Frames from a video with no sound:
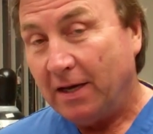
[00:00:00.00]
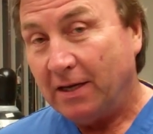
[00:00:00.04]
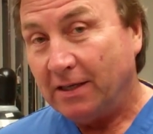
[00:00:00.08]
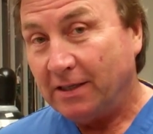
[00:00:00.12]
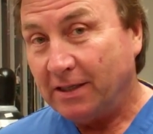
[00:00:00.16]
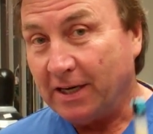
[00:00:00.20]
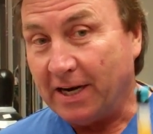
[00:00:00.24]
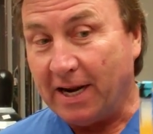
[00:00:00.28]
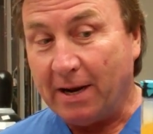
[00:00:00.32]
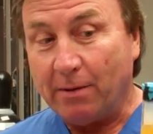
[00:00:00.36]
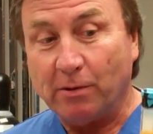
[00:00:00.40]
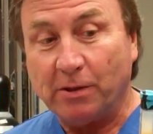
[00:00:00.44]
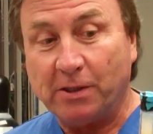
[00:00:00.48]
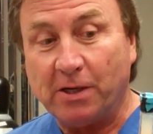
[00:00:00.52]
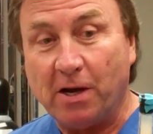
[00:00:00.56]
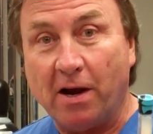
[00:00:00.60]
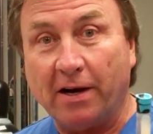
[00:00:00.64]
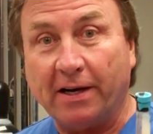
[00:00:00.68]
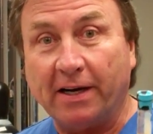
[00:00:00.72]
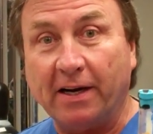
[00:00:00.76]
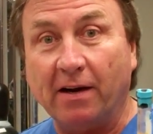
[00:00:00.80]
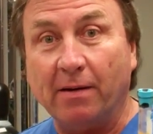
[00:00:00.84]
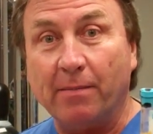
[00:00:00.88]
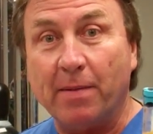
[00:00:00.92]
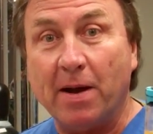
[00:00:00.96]
Today we're
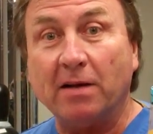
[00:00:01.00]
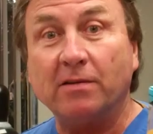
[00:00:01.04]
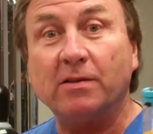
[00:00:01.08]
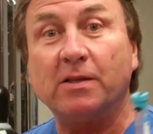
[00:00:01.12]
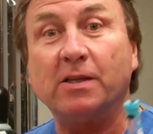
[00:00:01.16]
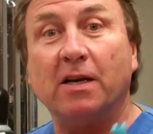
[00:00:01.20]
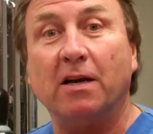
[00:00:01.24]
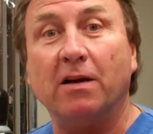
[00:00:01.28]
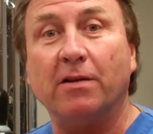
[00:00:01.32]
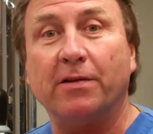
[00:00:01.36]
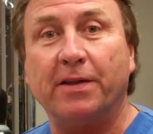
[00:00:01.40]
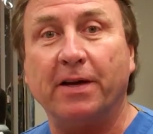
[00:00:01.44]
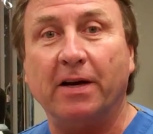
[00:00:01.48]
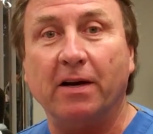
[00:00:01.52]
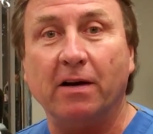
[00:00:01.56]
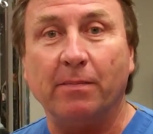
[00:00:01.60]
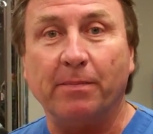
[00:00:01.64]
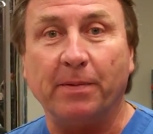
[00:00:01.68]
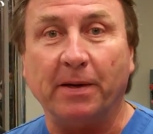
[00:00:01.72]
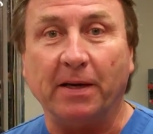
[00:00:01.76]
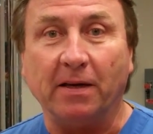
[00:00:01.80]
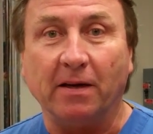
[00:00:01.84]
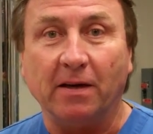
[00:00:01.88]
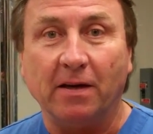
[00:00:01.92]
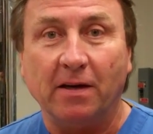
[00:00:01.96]
talking about cell
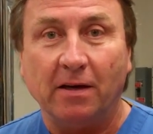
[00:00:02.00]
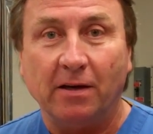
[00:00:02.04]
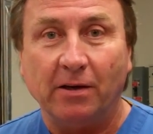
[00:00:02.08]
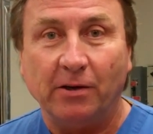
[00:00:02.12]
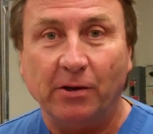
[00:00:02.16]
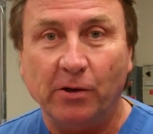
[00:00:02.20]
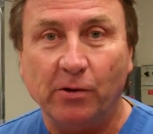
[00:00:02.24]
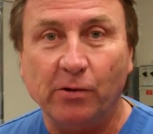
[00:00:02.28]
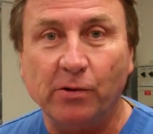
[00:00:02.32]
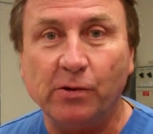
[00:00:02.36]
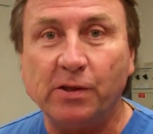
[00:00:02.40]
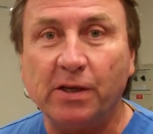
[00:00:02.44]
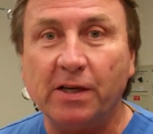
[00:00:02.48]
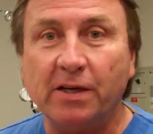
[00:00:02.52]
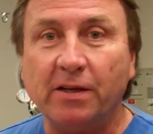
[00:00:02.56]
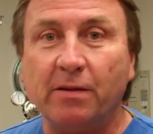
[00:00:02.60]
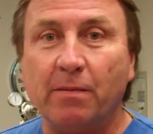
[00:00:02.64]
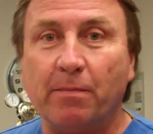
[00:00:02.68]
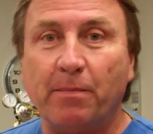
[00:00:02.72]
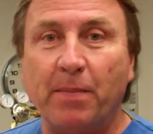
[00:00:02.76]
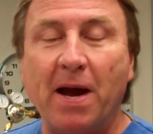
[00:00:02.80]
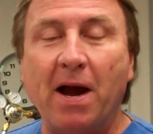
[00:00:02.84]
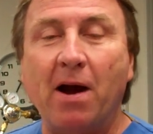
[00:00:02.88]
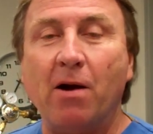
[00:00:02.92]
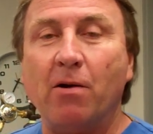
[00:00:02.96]
therapy, using the
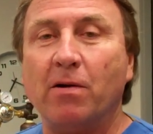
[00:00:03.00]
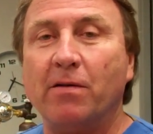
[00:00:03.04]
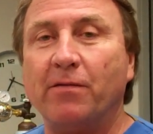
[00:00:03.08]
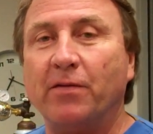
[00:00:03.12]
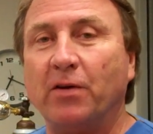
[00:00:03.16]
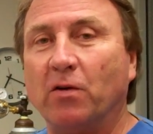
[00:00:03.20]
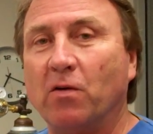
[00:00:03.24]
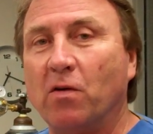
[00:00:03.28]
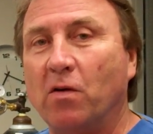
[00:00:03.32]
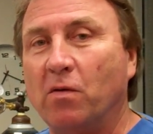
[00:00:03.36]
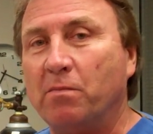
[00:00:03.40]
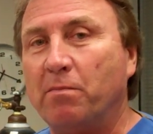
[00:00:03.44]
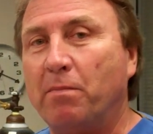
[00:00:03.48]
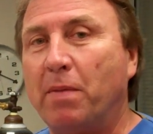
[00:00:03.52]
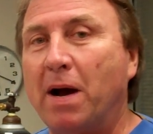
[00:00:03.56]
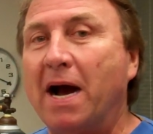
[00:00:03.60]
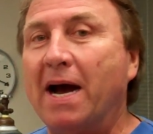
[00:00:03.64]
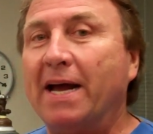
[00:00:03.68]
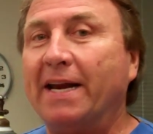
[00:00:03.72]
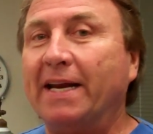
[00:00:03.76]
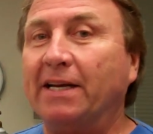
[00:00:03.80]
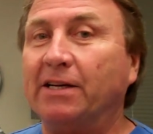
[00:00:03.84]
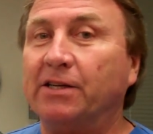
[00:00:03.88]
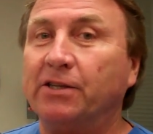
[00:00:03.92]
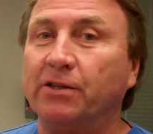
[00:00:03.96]
power of your own
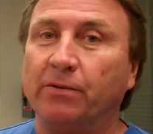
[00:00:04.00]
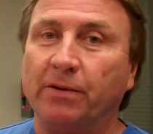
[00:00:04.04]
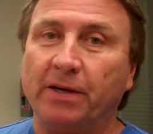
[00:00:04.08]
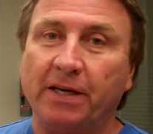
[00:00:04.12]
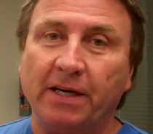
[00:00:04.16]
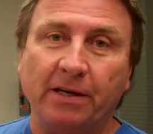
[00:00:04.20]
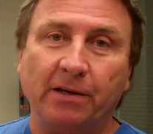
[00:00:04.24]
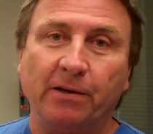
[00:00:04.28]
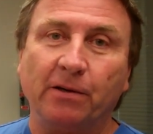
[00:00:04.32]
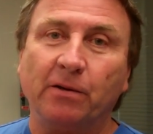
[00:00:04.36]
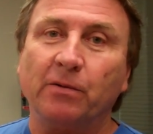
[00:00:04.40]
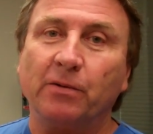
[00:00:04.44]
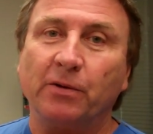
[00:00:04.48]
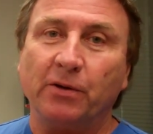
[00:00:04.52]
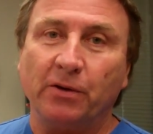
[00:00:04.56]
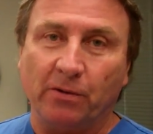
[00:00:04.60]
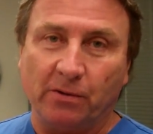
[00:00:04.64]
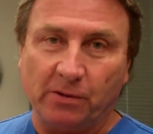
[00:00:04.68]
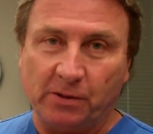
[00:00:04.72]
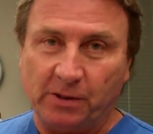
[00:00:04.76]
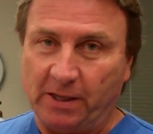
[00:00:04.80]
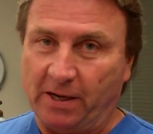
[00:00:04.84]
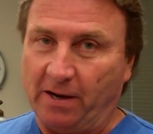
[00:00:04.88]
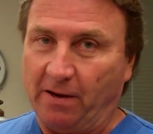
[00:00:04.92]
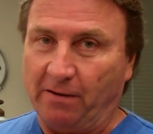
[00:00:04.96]
body to heal
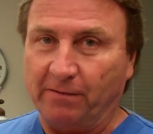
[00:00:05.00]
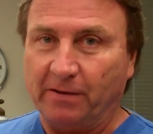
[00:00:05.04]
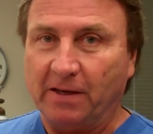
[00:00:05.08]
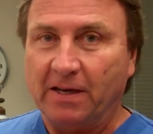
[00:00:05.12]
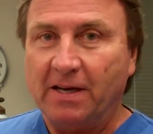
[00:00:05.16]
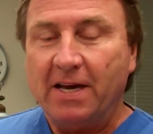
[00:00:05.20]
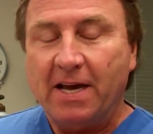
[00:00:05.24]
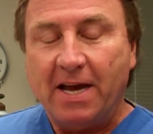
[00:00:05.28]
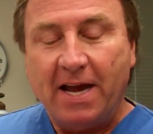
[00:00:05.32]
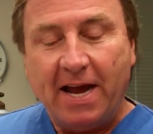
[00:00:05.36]
yourself.